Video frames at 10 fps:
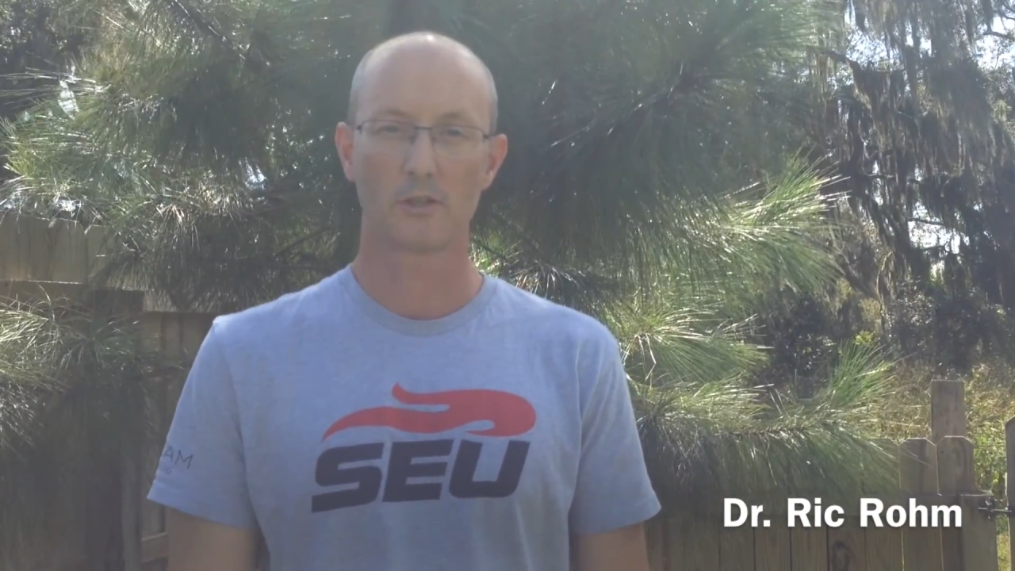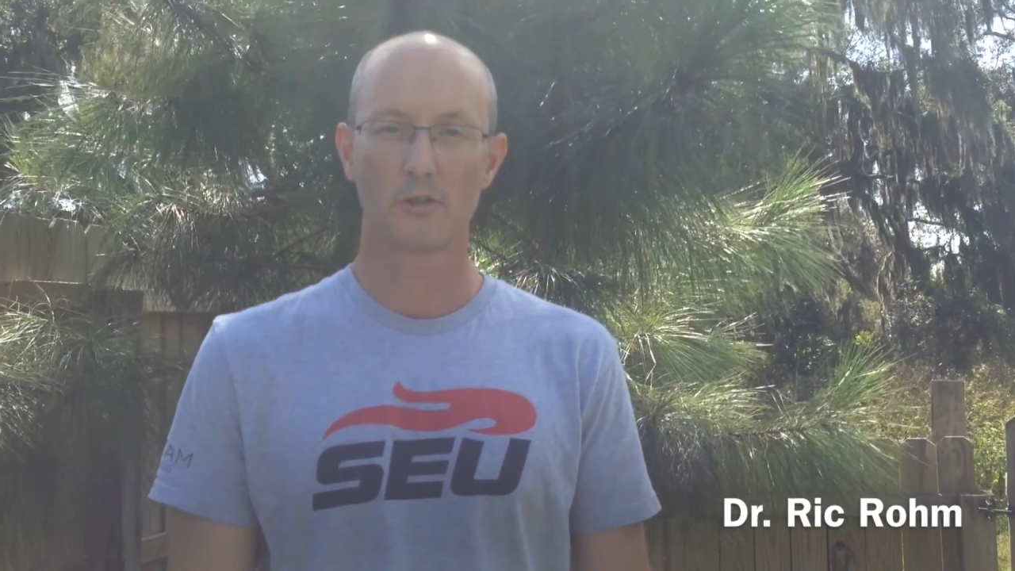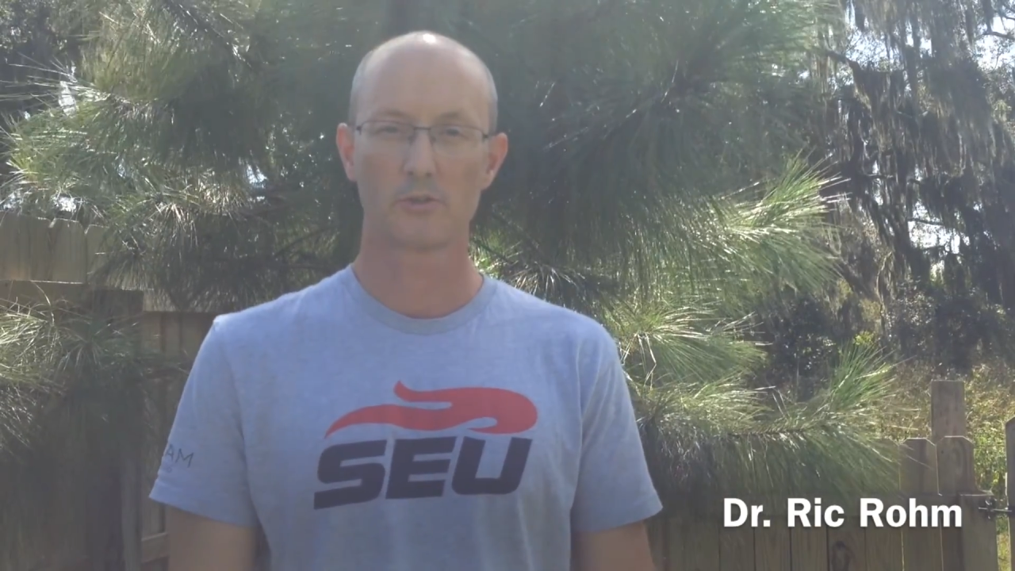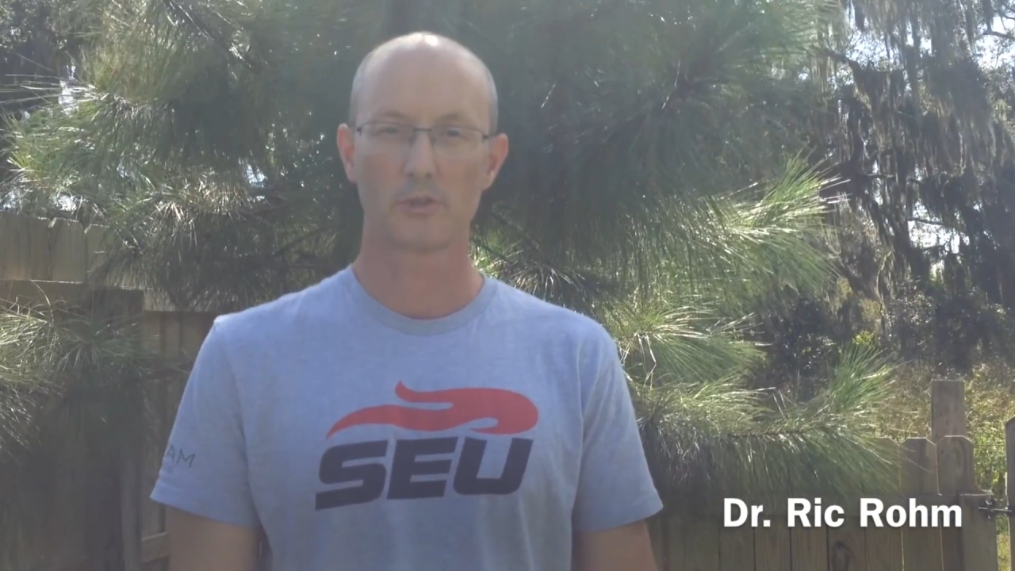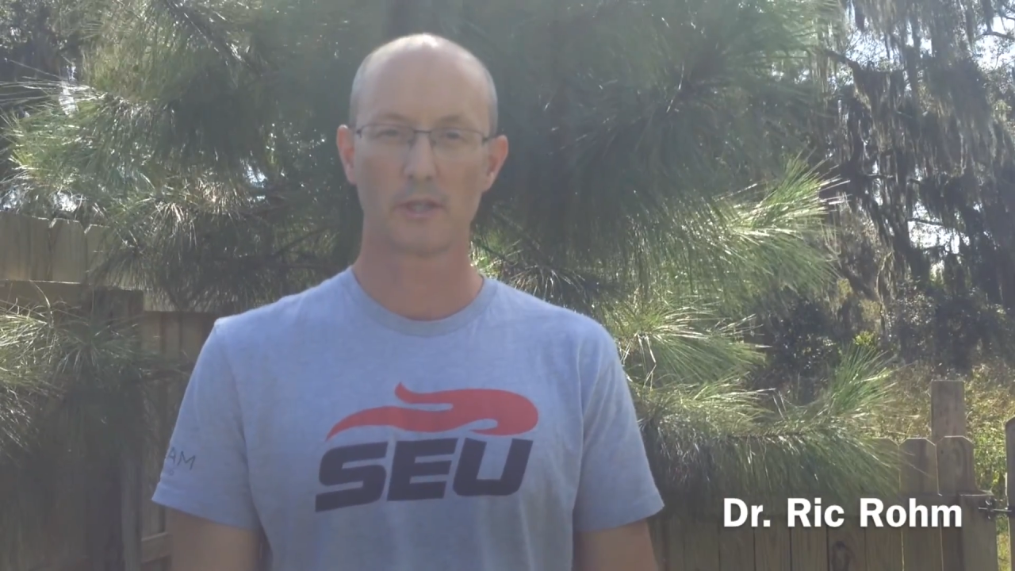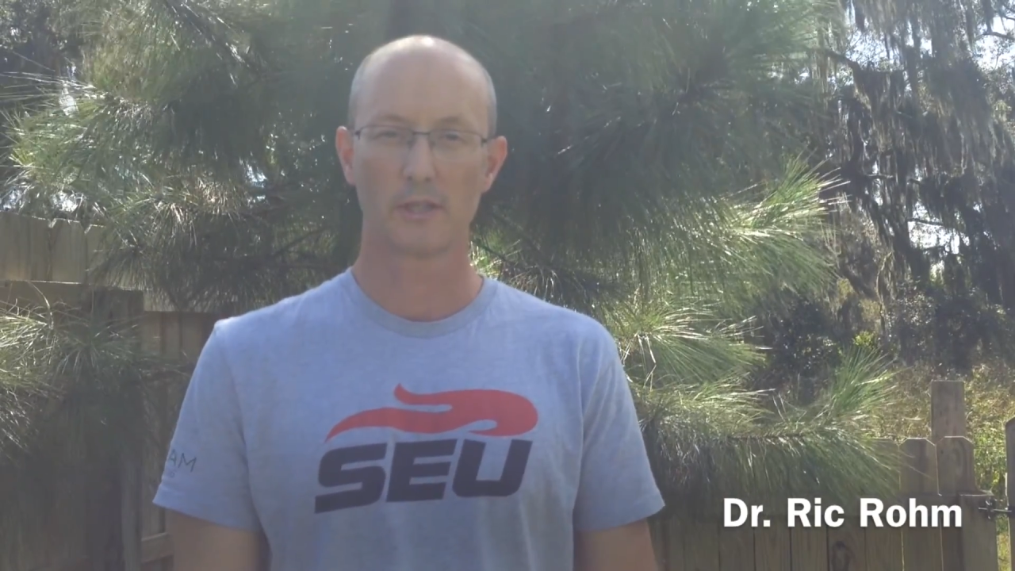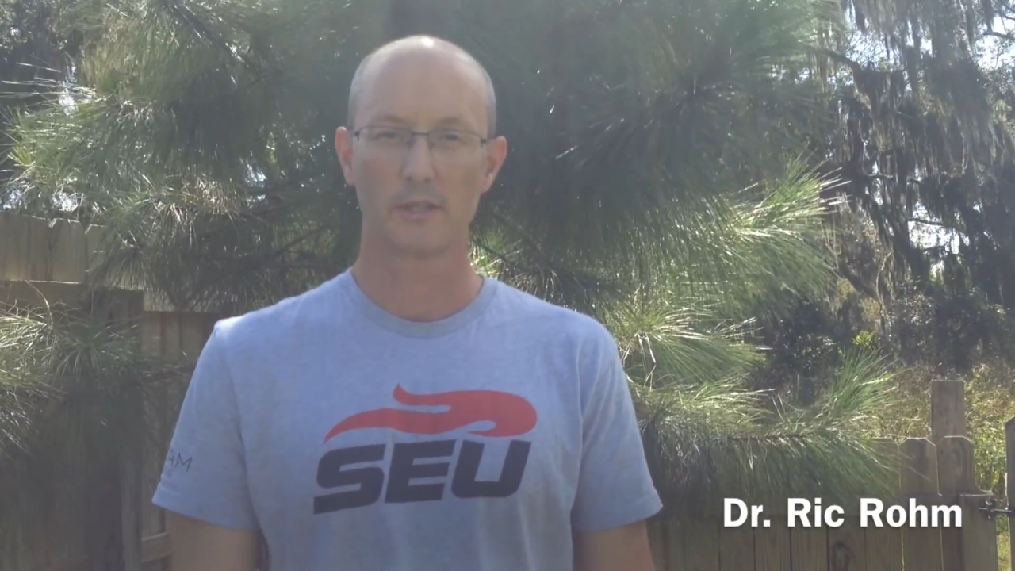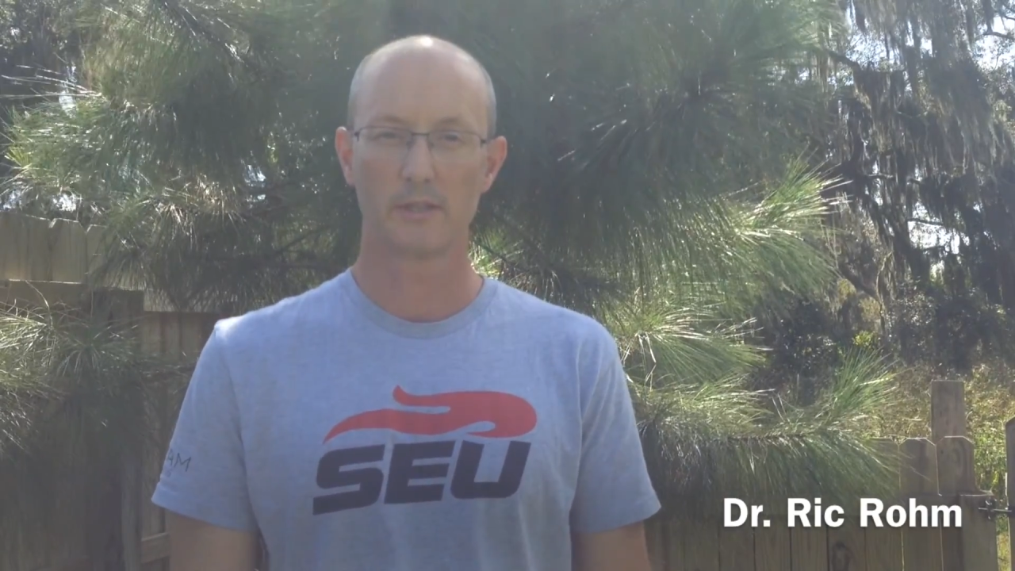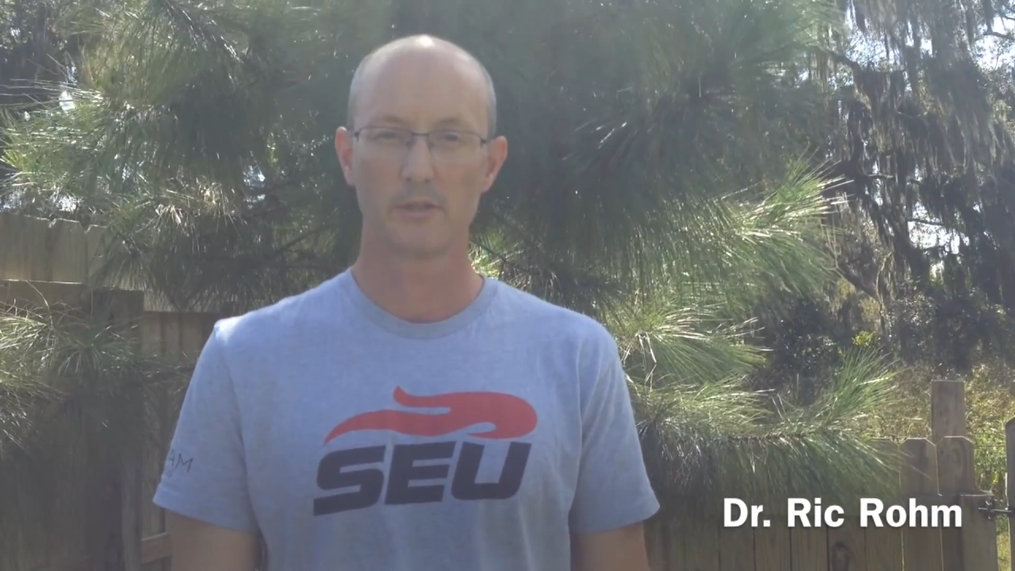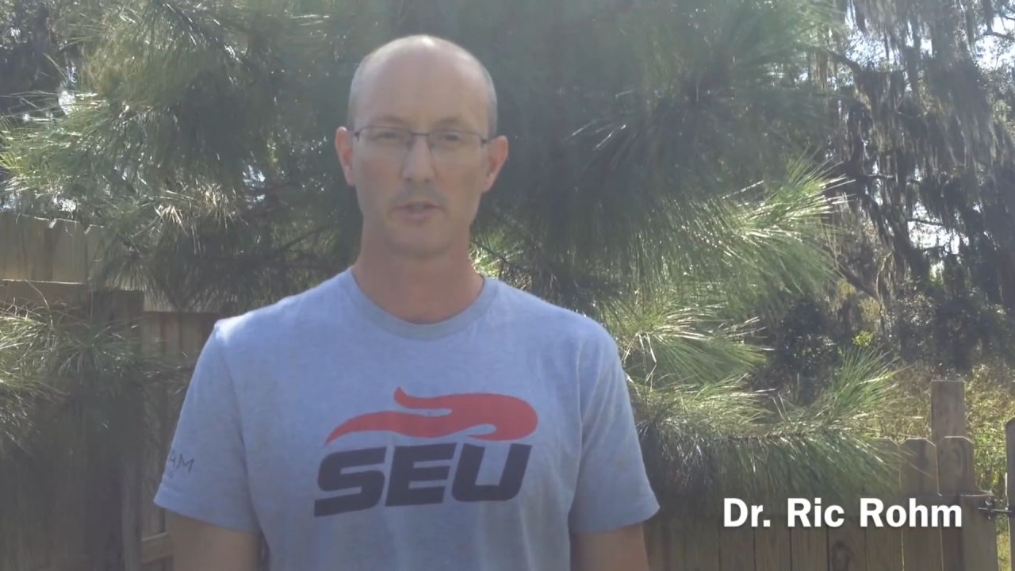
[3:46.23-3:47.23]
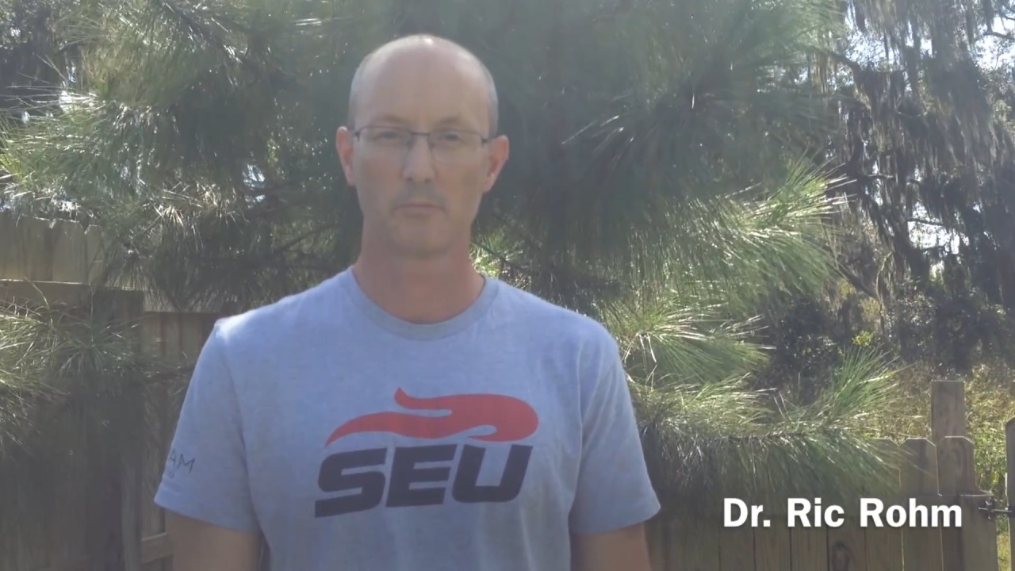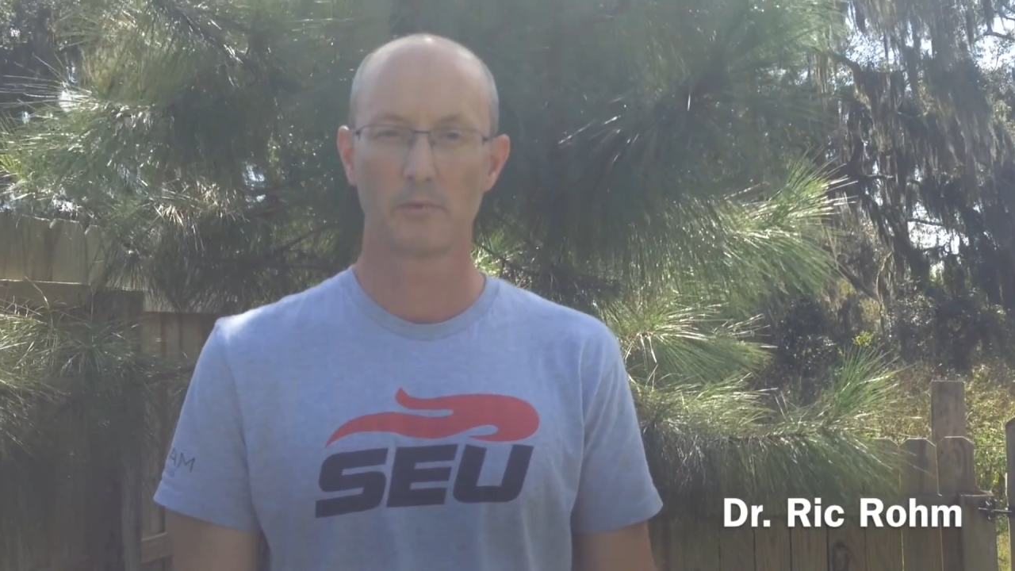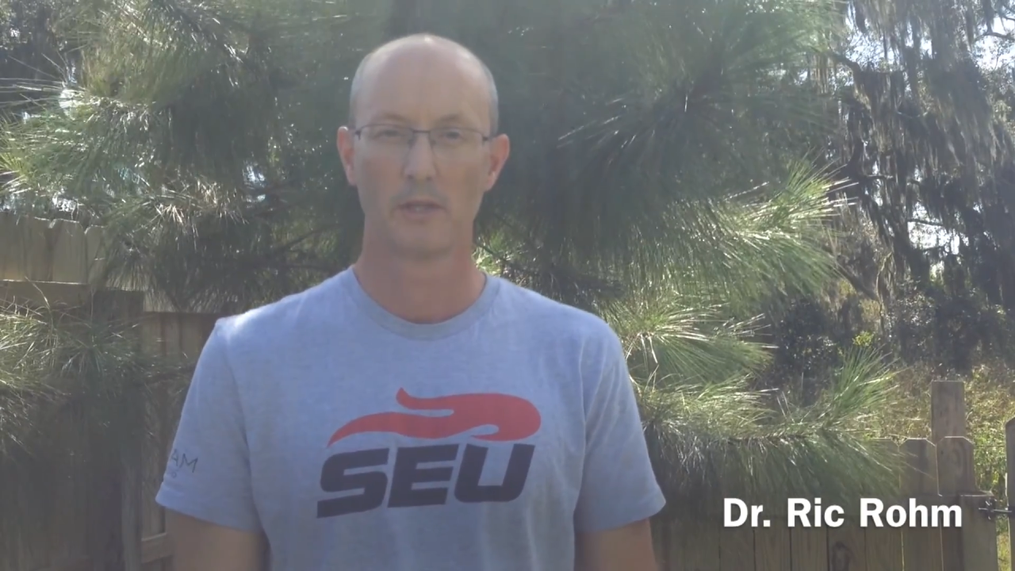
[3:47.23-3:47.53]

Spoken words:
culture and leadership